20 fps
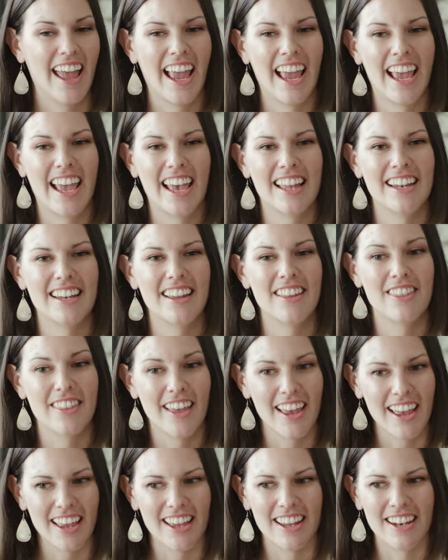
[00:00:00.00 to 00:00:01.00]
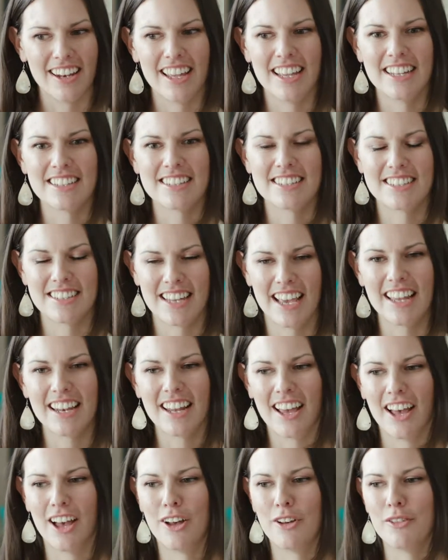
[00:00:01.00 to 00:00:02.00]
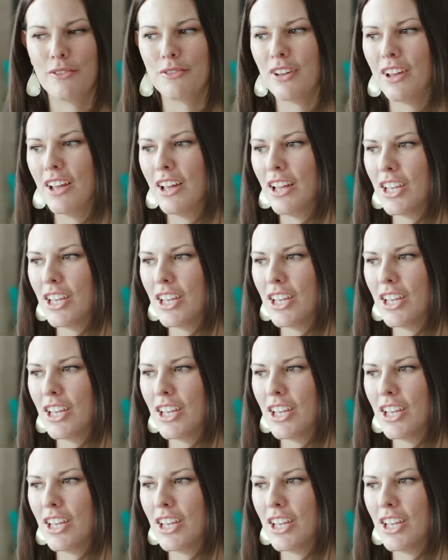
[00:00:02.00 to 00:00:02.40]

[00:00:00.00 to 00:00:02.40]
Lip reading: And then instead of,